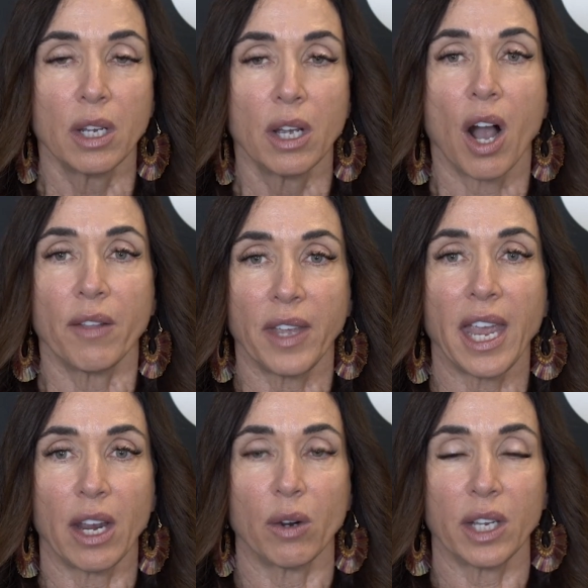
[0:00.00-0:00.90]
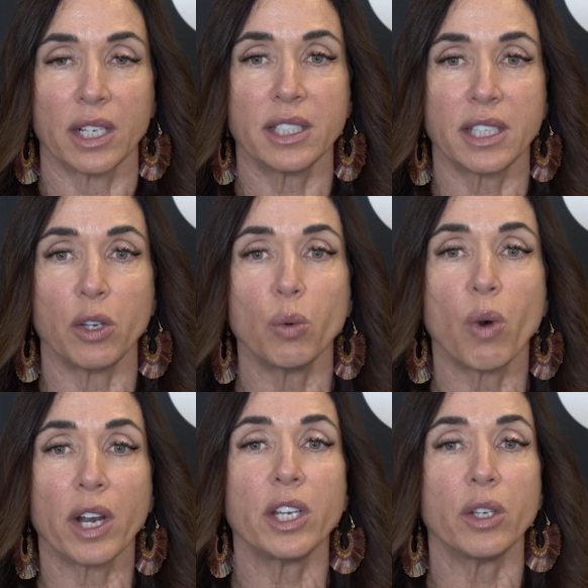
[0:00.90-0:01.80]
on the areas that you
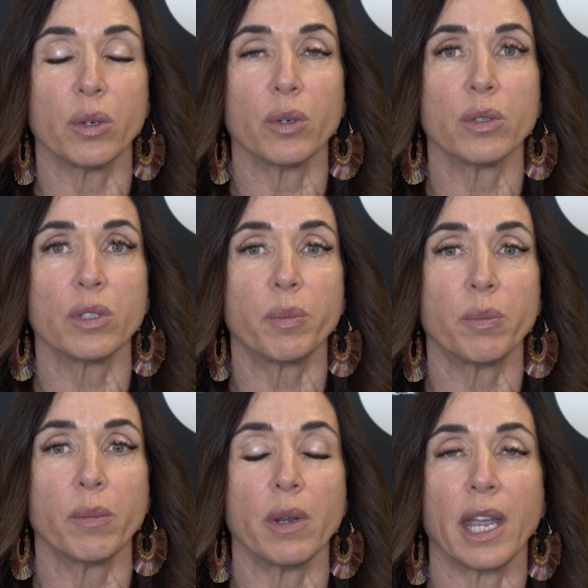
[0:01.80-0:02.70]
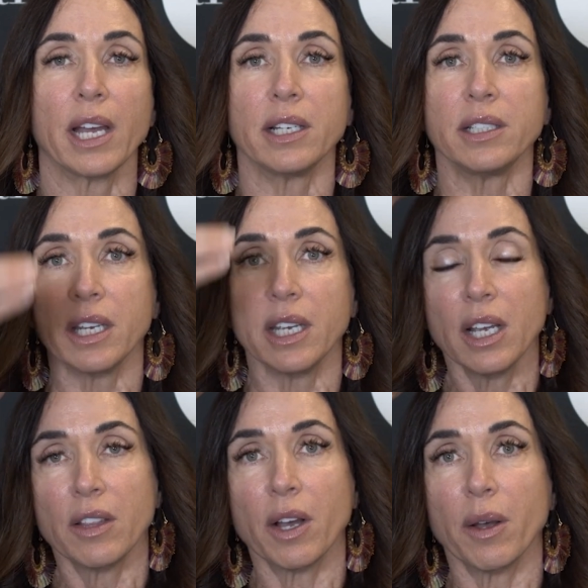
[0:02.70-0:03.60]
want to use and
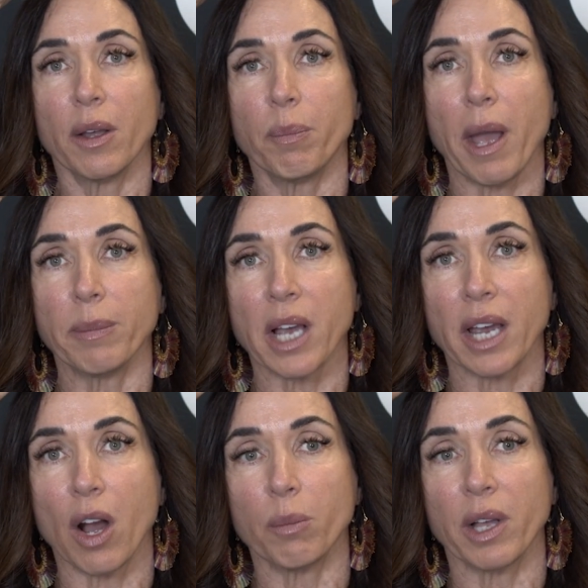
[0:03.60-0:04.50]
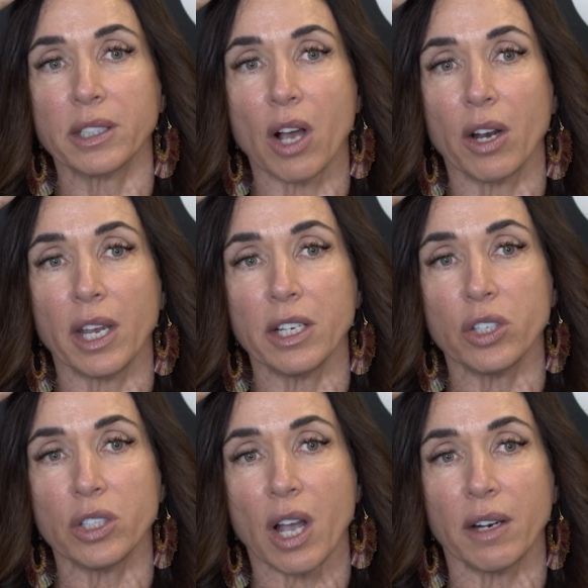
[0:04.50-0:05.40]
the peptide complex on, and
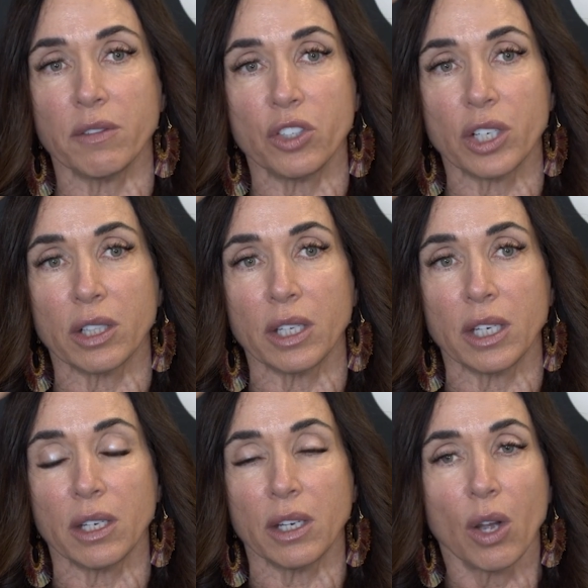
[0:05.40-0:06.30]
just kind of gently